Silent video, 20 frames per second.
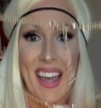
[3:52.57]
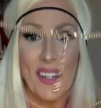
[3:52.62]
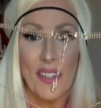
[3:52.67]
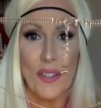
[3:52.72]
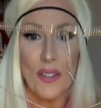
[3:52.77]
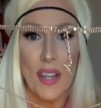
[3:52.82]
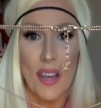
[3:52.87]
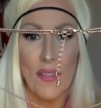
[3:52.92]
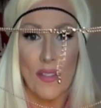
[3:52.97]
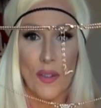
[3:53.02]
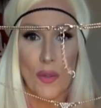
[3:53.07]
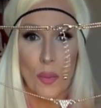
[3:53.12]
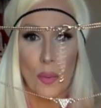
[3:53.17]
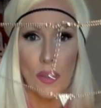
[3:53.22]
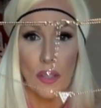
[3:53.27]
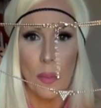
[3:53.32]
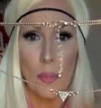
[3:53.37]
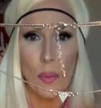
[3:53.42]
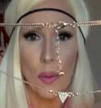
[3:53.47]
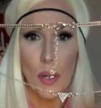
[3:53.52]
and you just have this
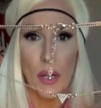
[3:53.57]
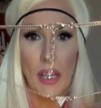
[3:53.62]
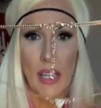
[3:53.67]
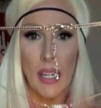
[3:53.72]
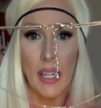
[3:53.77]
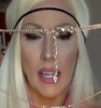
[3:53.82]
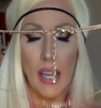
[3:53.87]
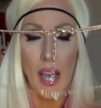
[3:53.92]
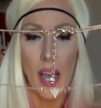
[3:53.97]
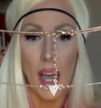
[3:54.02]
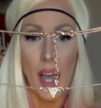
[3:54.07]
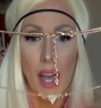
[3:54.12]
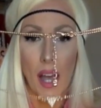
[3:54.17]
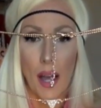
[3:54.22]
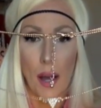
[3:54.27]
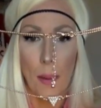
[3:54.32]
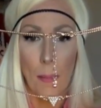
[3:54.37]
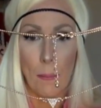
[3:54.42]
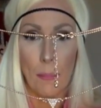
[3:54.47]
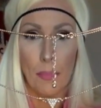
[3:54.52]
really pretty
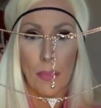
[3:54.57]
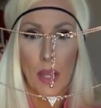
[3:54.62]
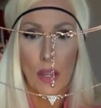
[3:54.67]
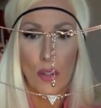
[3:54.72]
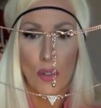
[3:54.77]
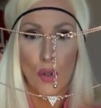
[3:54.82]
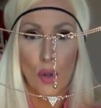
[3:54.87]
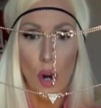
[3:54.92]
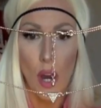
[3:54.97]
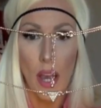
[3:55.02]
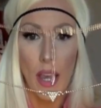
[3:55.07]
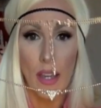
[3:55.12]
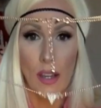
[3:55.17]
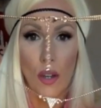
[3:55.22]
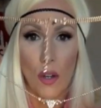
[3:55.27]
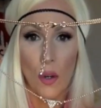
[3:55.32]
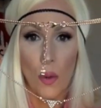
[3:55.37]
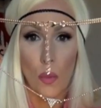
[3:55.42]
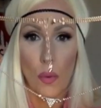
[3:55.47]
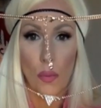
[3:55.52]
um,
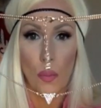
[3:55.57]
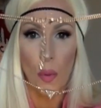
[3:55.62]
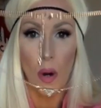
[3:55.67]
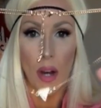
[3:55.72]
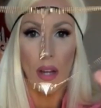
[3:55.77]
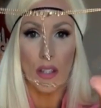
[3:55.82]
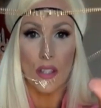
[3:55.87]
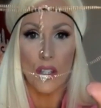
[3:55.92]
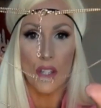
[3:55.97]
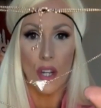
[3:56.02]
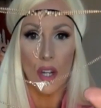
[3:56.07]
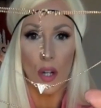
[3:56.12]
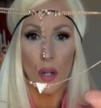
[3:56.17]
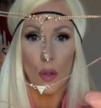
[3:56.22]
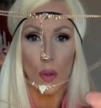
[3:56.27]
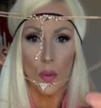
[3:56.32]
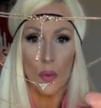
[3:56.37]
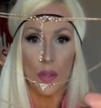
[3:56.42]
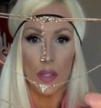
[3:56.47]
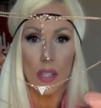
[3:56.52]
triangle with
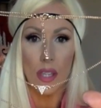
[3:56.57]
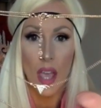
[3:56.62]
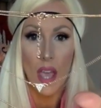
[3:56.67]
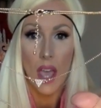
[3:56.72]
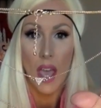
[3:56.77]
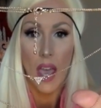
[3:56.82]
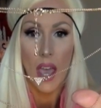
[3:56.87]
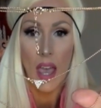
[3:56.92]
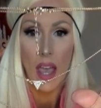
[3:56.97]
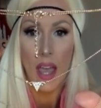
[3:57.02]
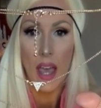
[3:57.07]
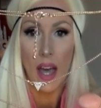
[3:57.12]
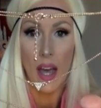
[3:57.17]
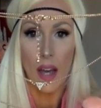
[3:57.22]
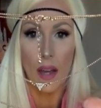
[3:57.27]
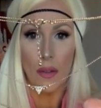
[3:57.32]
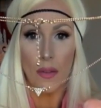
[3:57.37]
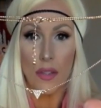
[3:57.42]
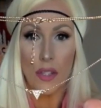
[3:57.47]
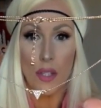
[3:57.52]
rhinestones
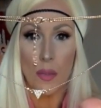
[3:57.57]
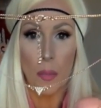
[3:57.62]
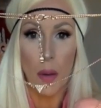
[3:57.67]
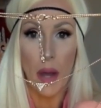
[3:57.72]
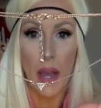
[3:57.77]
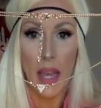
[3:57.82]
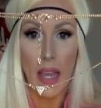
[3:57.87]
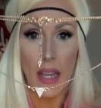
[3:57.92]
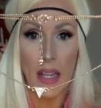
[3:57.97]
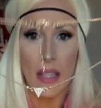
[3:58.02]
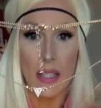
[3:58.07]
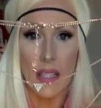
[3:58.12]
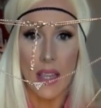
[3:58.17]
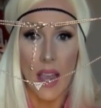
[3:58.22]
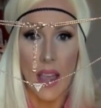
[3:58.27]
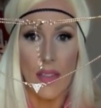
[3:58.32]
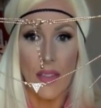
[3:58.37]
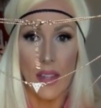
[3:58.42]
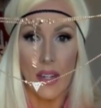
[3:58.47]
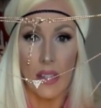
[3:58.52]
and spikes
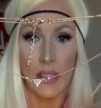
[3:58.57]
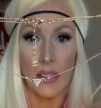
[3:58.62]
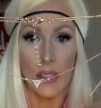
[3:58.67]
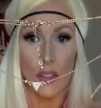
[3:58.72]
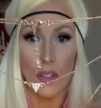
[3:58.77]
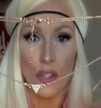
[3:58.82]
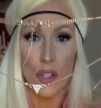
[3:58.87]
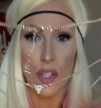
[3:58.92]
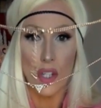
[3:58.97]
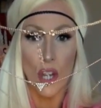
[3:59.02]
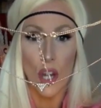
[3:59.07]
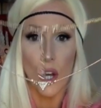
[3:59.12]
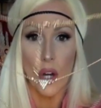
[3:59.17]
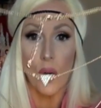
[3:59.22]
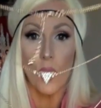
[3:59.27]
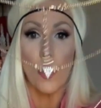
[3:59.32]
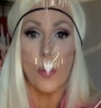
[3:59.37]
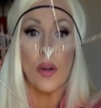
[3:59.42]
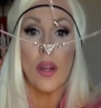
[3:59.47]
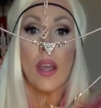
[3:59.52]
and then a little
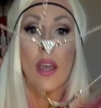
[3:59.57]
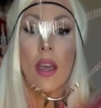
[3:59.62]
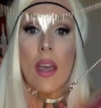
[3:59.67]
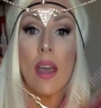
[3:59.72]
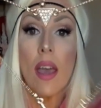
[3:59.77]
stone